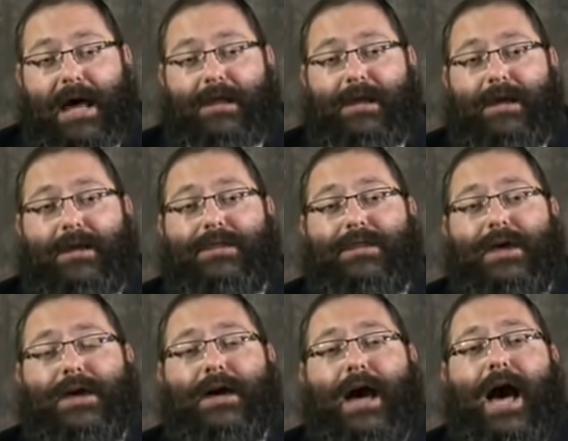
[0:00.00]
aliyah
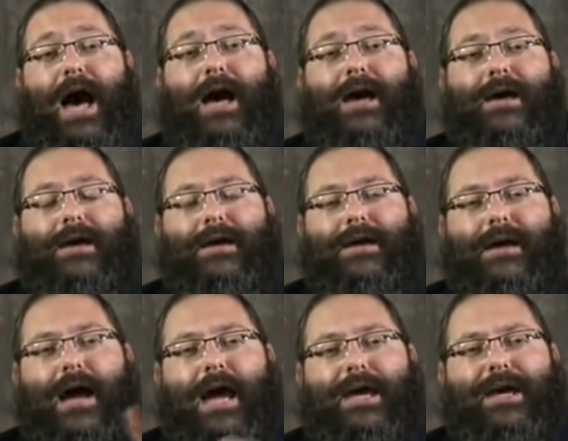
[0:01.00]
think,
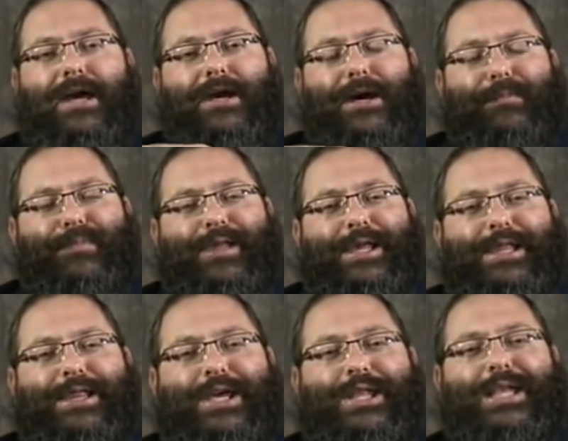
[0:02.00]
I can
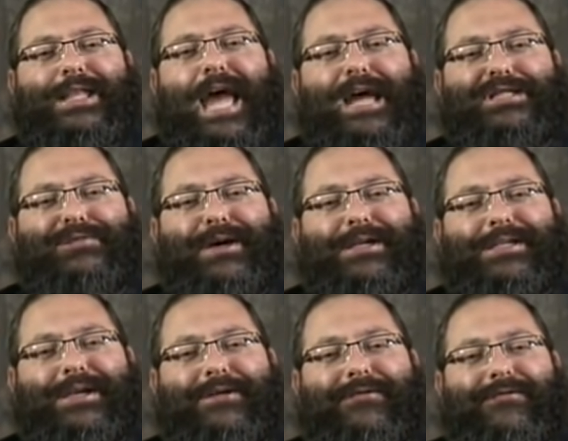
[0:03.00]
completely detach
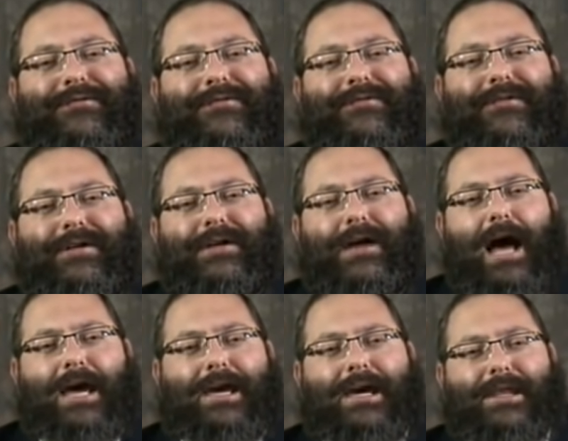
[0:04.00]
myself.
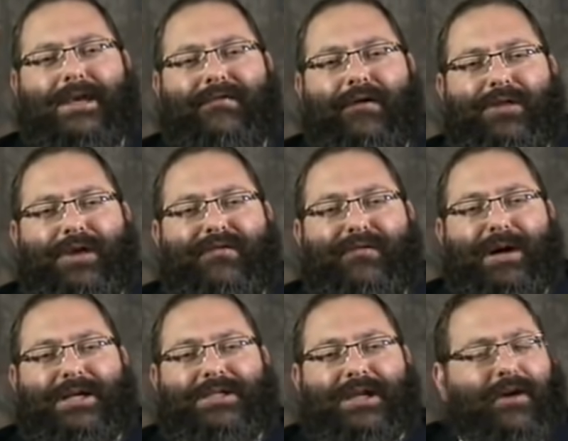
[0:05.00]
I can live only for
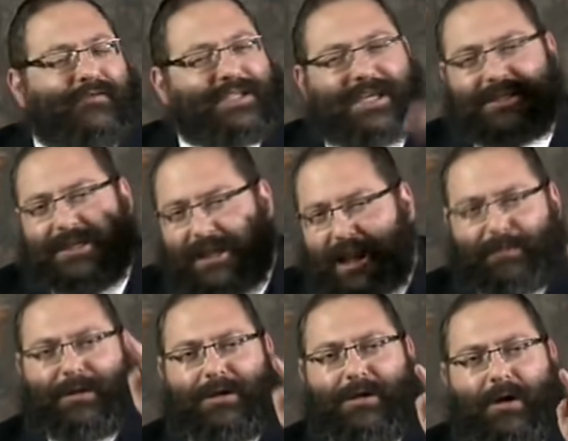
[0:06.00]
myself, says the
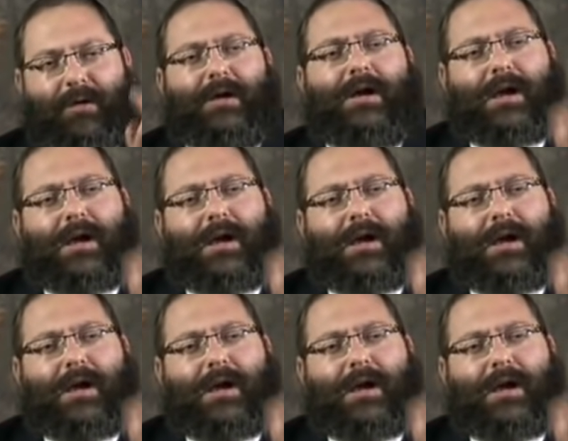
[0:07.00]
Talmud, no.